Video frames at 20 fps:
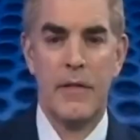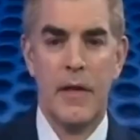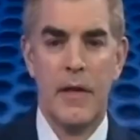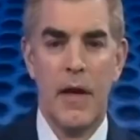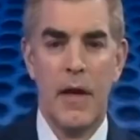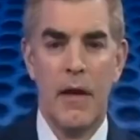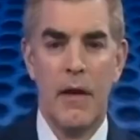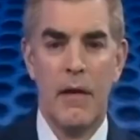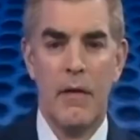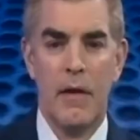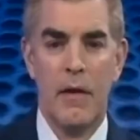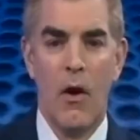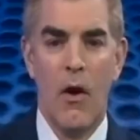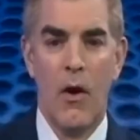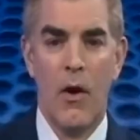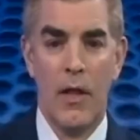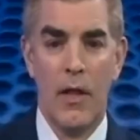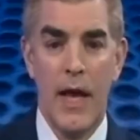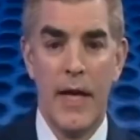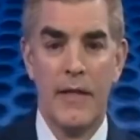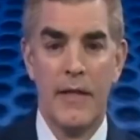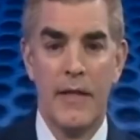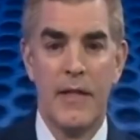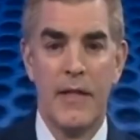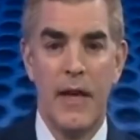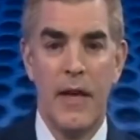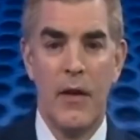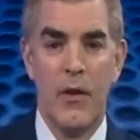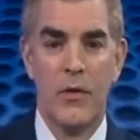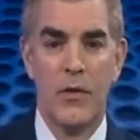uh, online
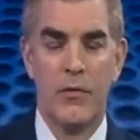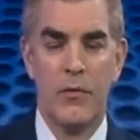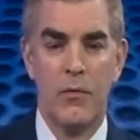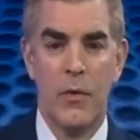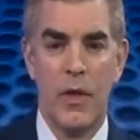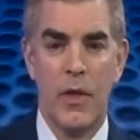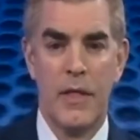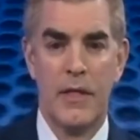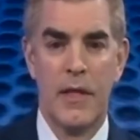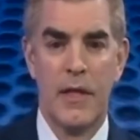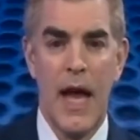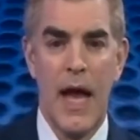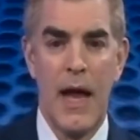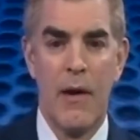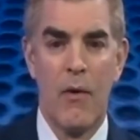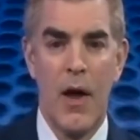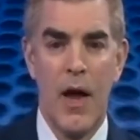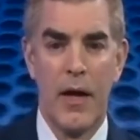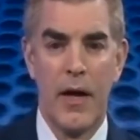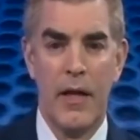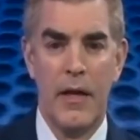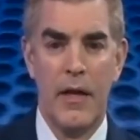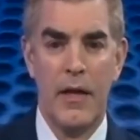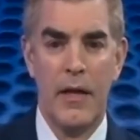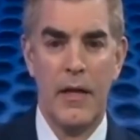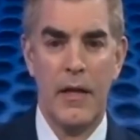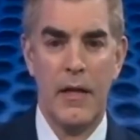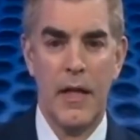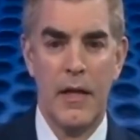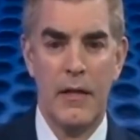sales really
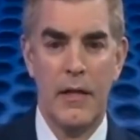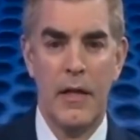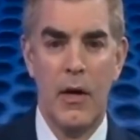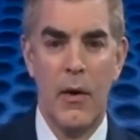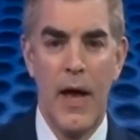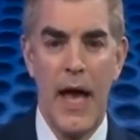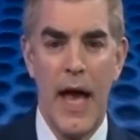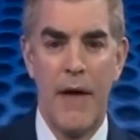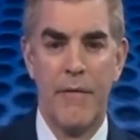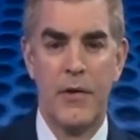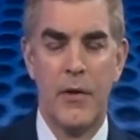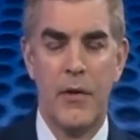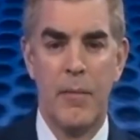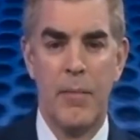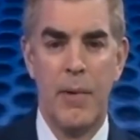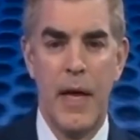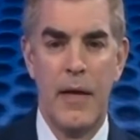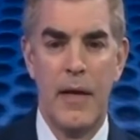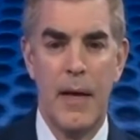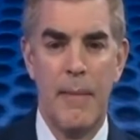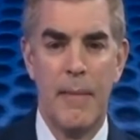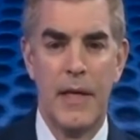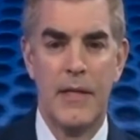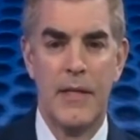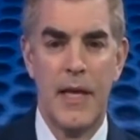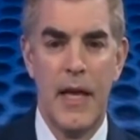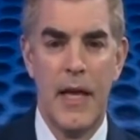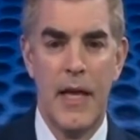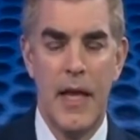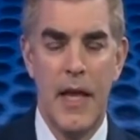skyrocketed uh, you know after the pandemic
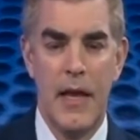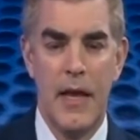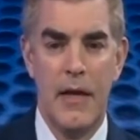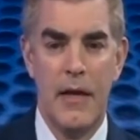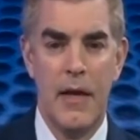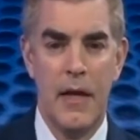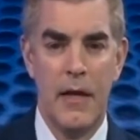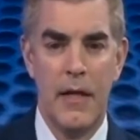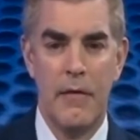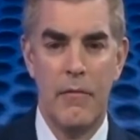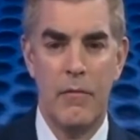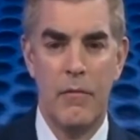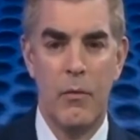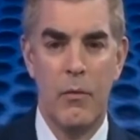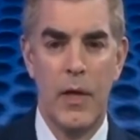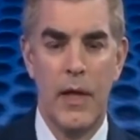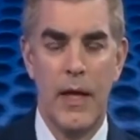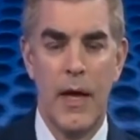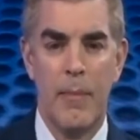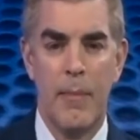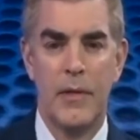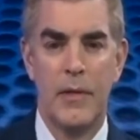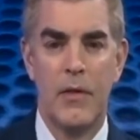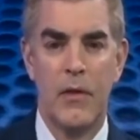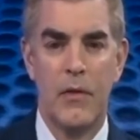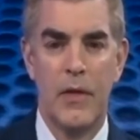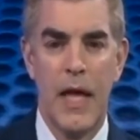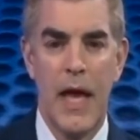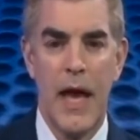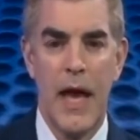set in and, and really up
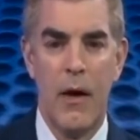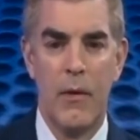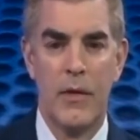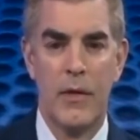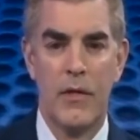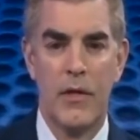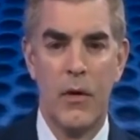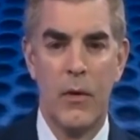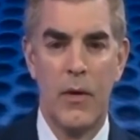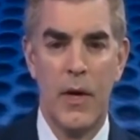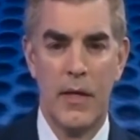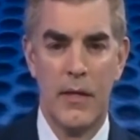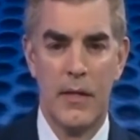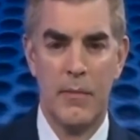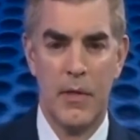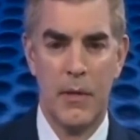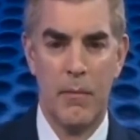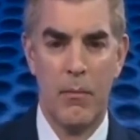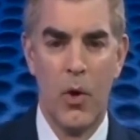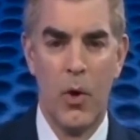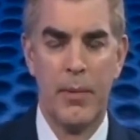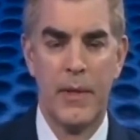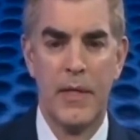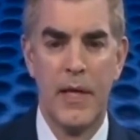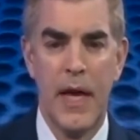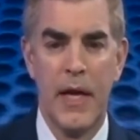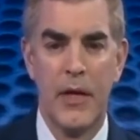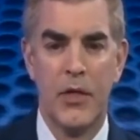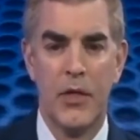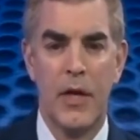until now and so customs and border
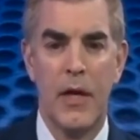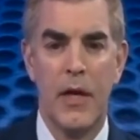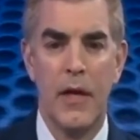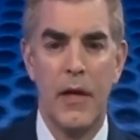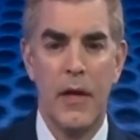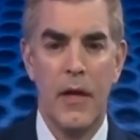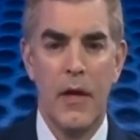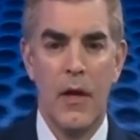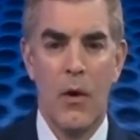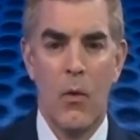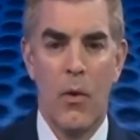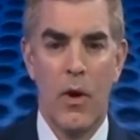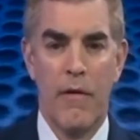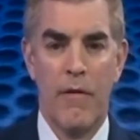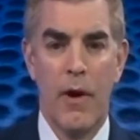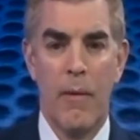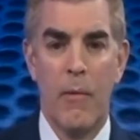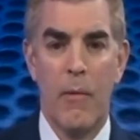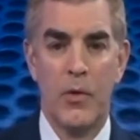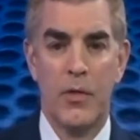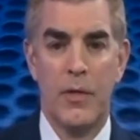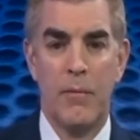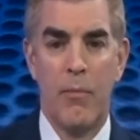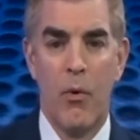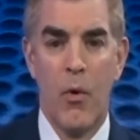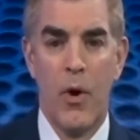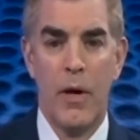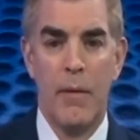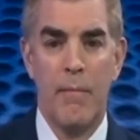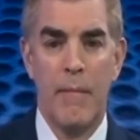protection one of our most
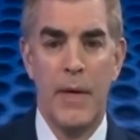important